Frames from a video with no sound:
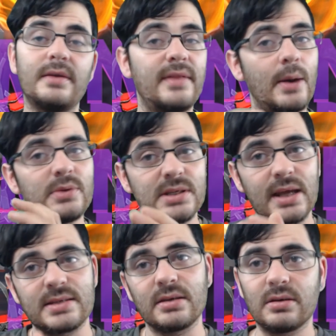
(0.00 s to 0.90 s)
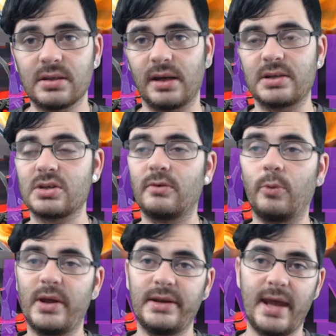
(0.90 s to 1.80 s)
That was a nice little touch
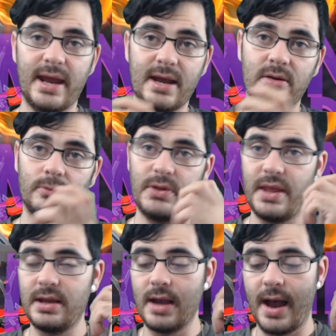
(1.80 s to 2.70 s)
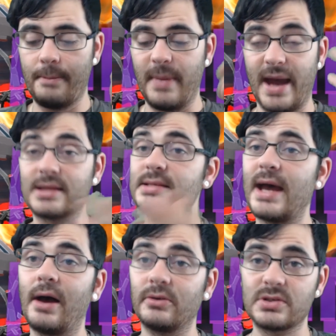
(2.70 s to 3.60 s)
when they got maxed
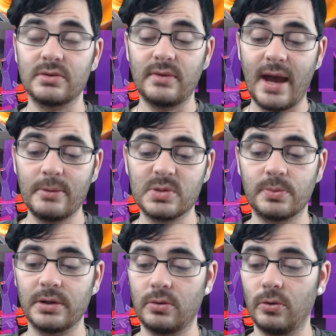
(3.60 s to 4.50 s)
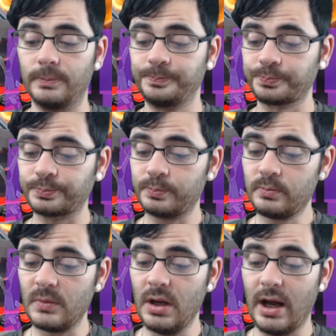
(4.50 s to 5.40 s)
out. So that was pretty cool.
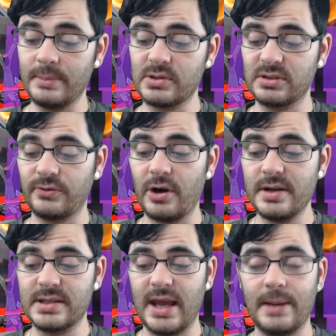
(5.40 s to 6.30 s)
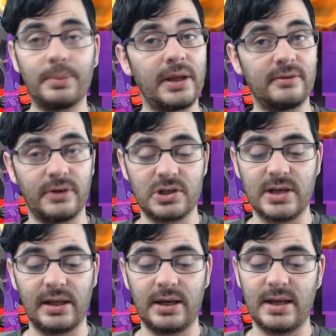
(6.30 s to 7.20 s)
So as far as gameplay and
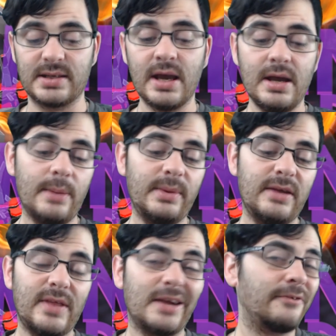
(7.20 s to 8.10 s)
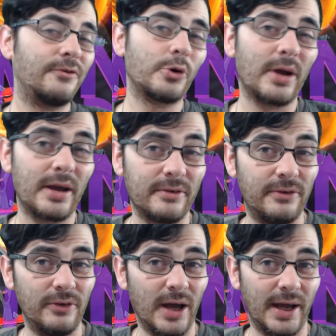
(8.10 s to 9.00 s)
functionality goes, I'm going to give that a 4 out of
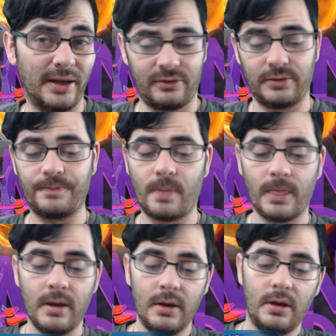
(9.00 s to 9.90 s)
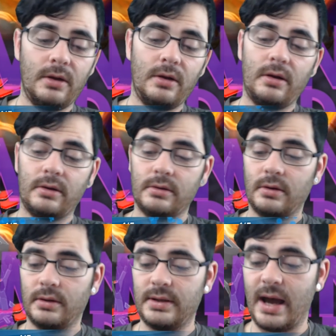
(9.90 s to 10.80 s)
5.
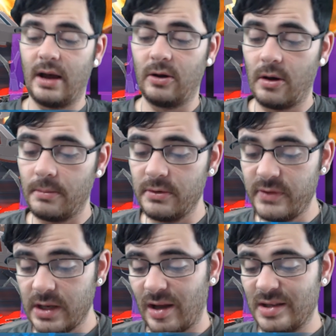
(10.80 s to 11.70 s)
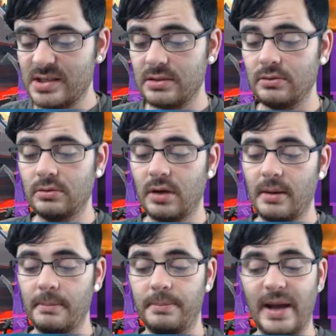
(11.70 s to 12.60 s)
Now, moving on to
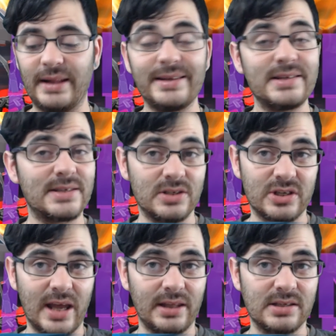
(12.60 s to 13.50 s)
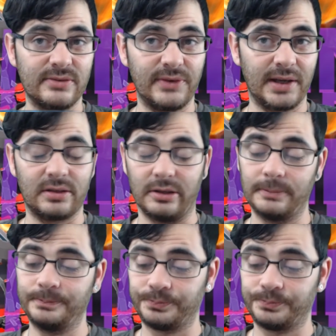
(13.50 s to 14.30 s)
balance and challenge factor.